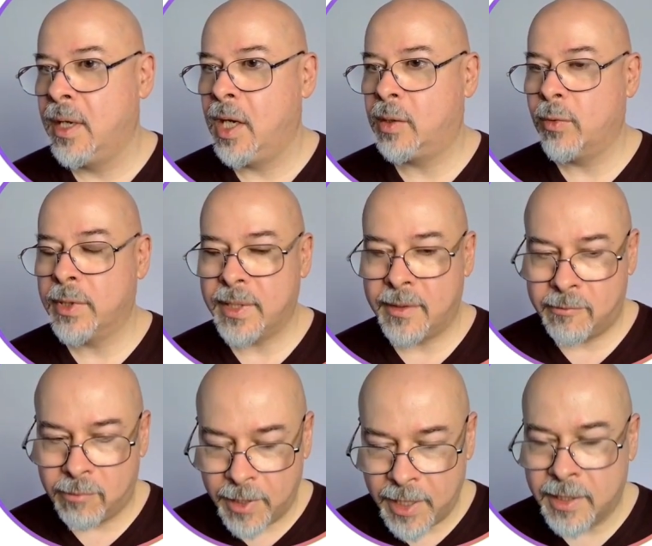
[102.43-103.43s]
It was
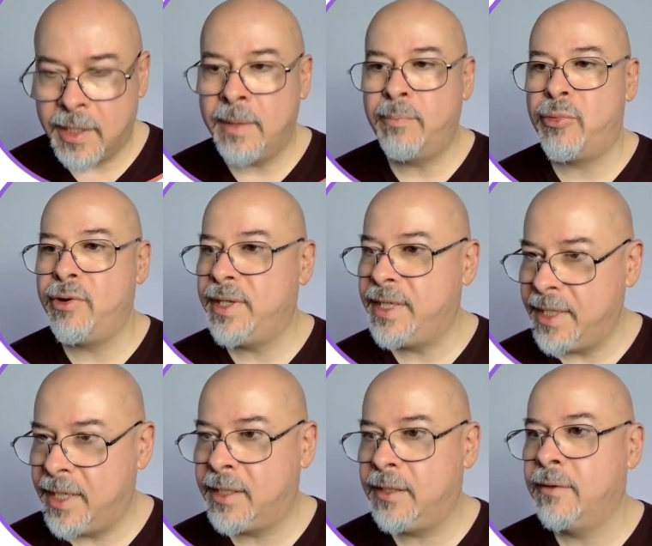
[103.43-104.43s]
strictly
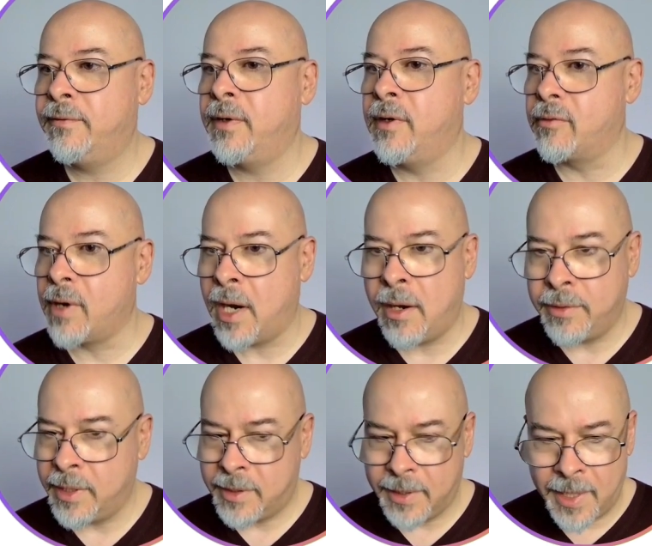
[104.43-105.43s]
predictive,
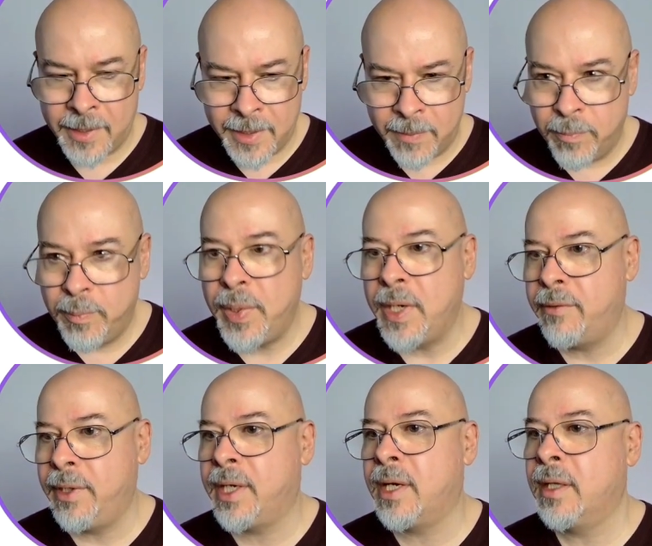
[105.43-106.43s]
grounded in
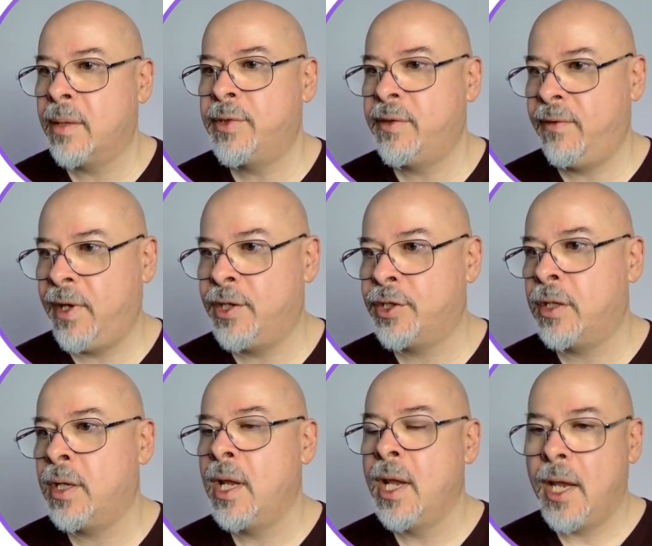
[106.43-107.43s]
empirical
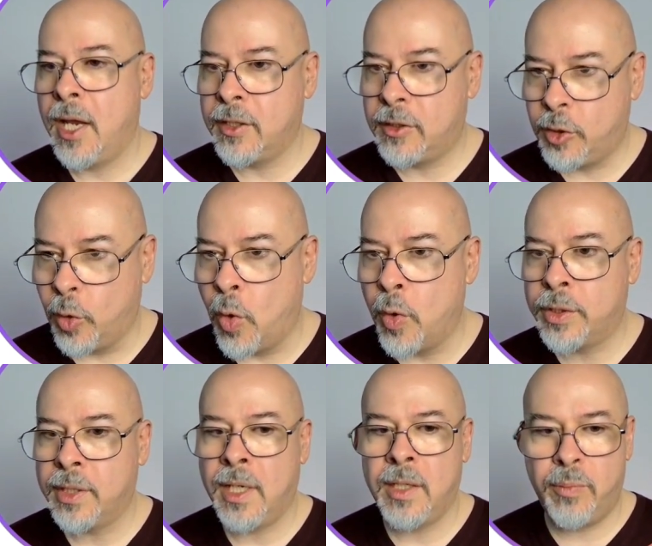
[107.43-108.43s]
observation, and
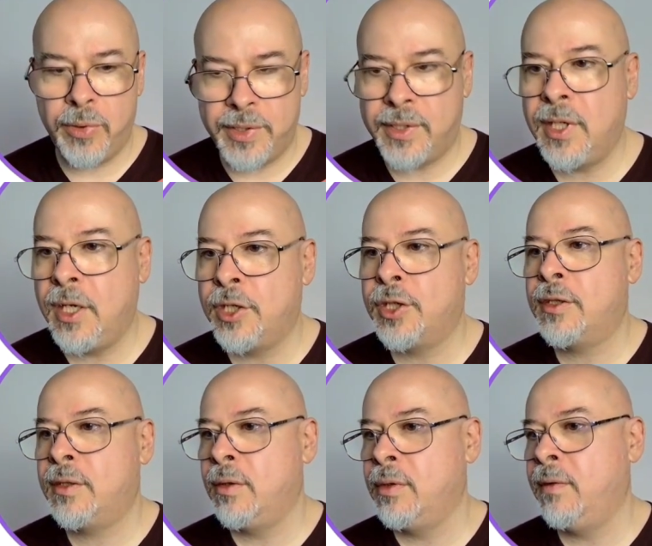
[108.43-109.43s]
taught in
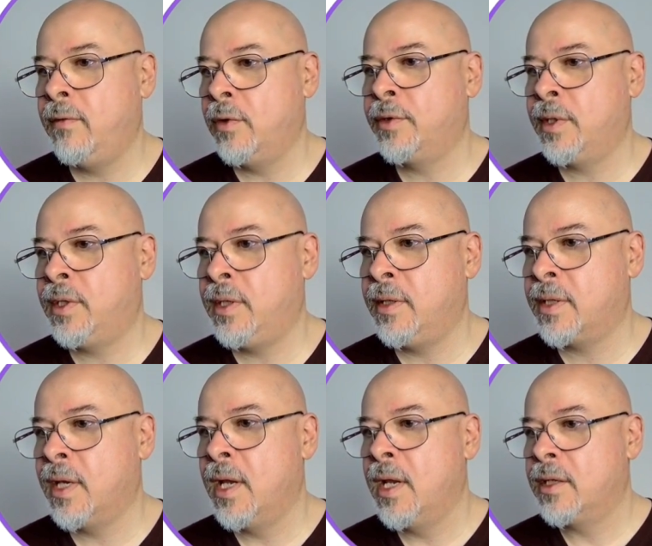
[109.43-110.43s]
prestigious universities
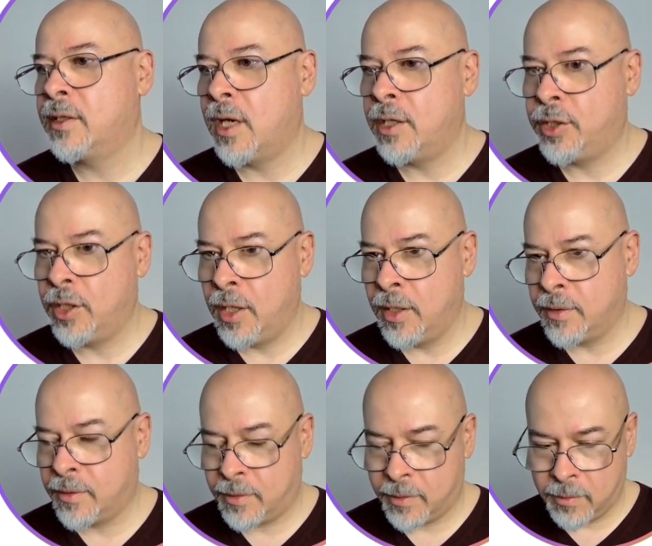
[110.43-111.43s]
such
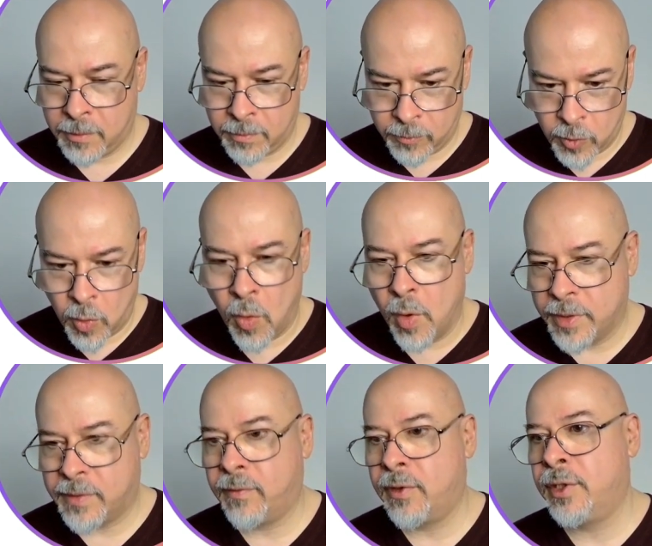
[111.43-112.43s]
as
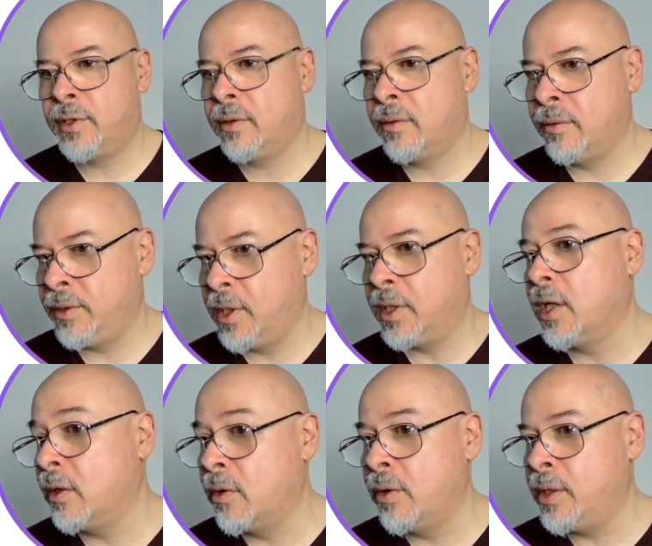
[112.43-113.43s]
Oxford or
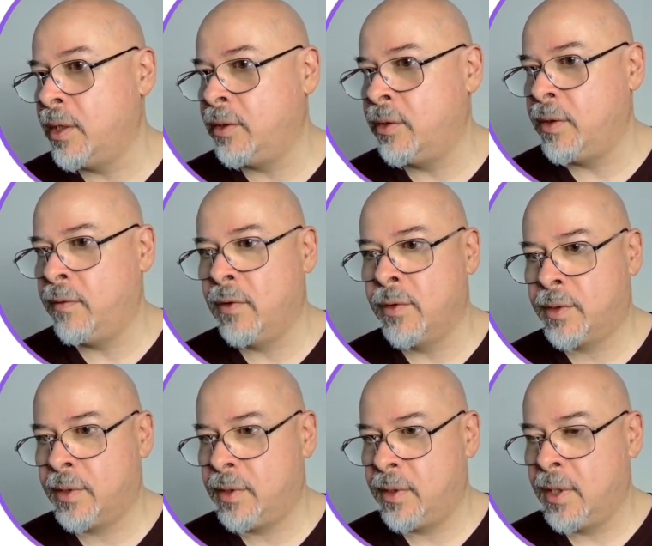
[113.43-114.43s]
Jagiellonian
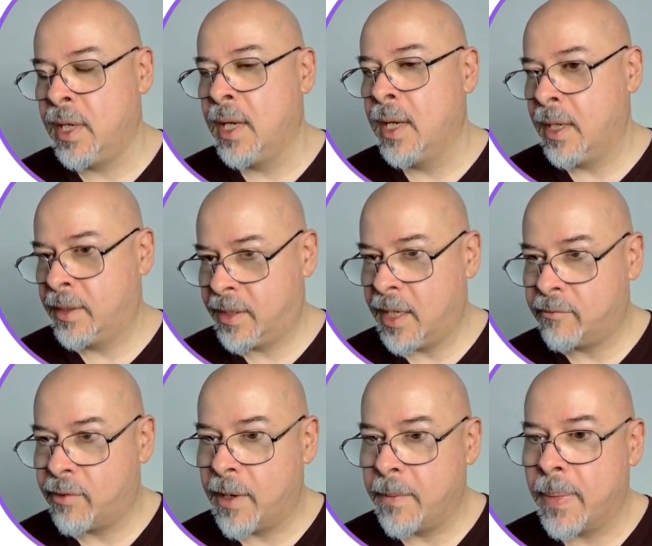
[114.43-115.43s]
University,
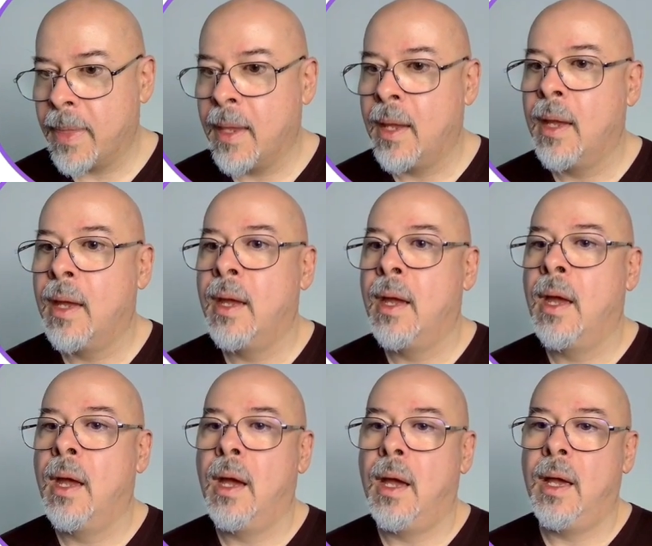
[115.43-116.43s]
etc.
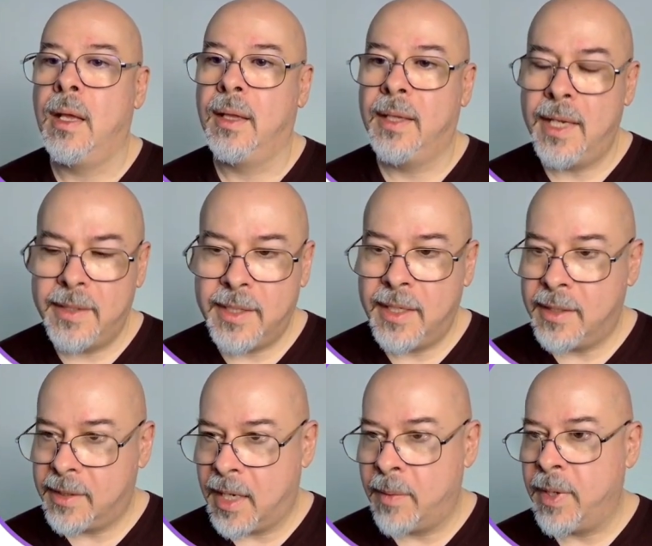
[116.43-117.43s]
Let's
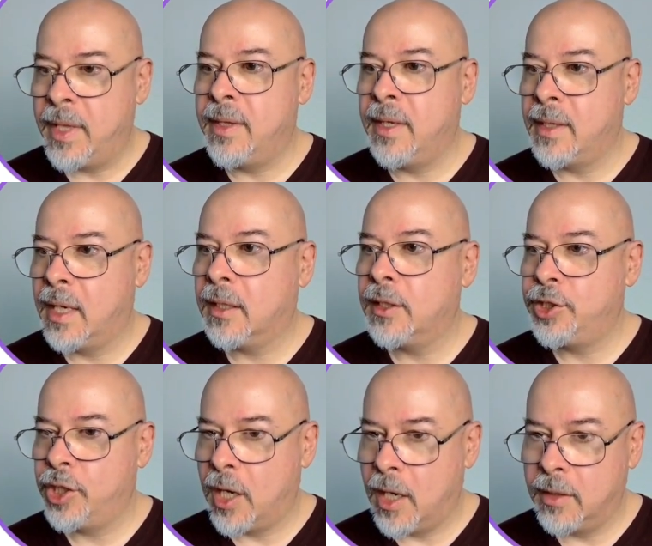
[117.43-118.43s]
examine the natal
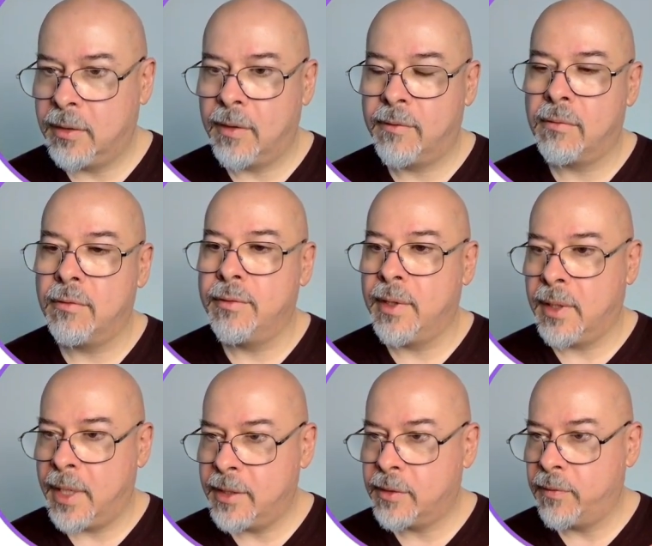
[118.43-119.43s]
chart through the
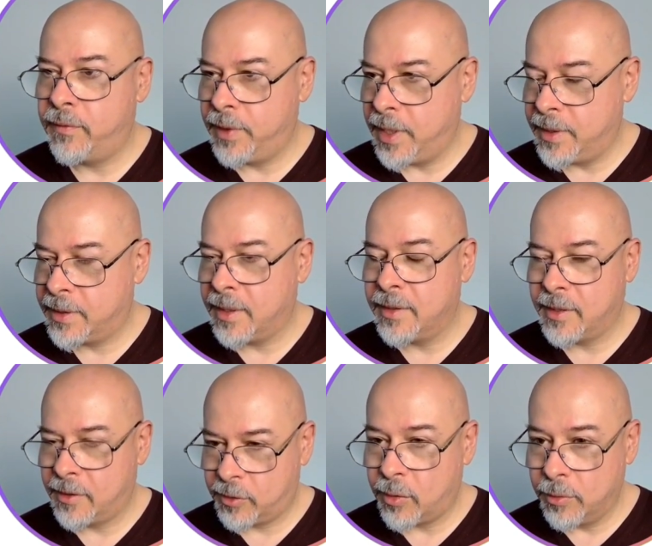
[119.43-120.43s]
lens of Renaissance
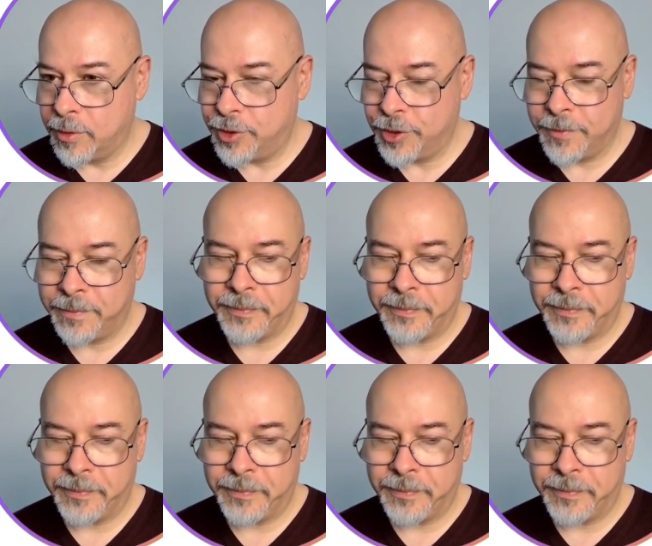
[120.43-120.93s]
astrology.